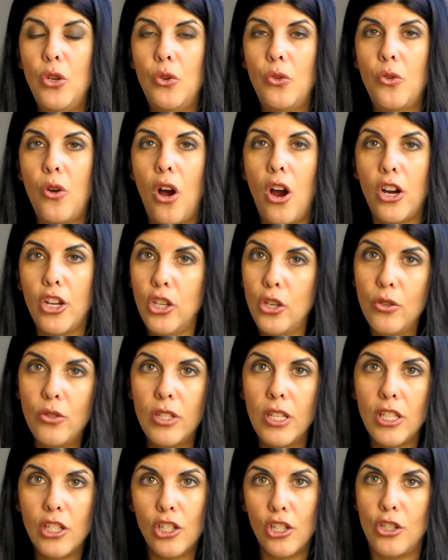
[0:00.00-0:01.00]
you are
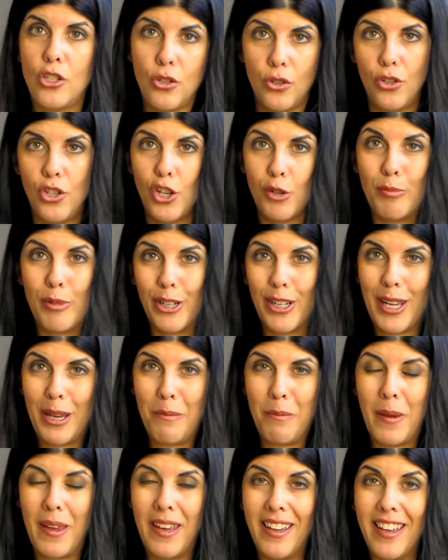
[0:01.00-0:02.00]
using to do your
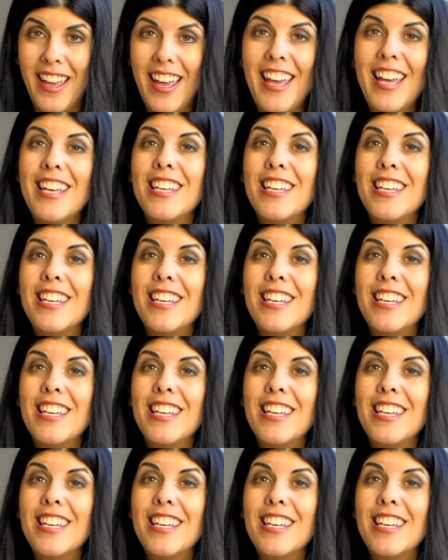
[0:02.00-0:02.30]
bookkeeping.